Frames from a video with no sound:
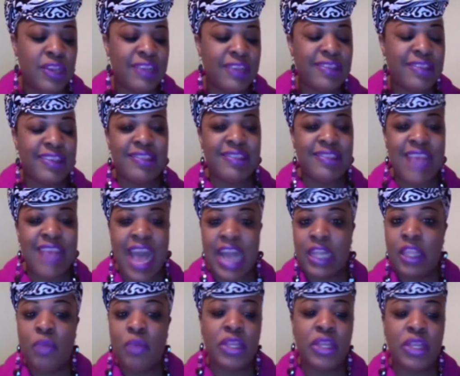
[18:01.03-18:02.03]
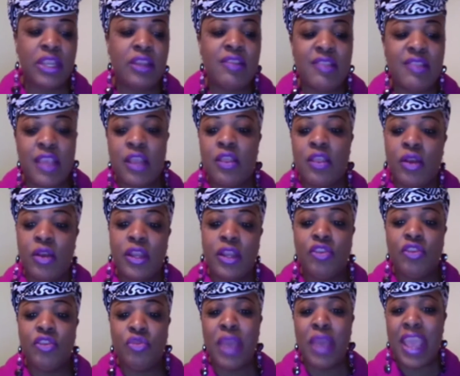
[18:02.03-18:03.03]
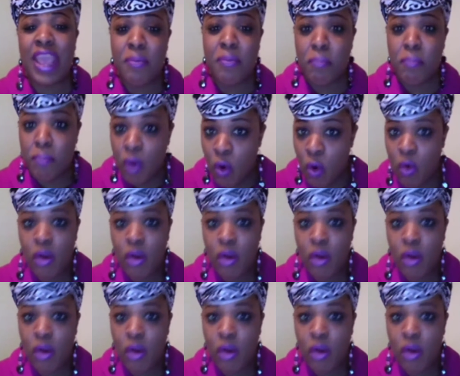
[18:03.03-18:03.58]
who does exactly what they say they're going to do and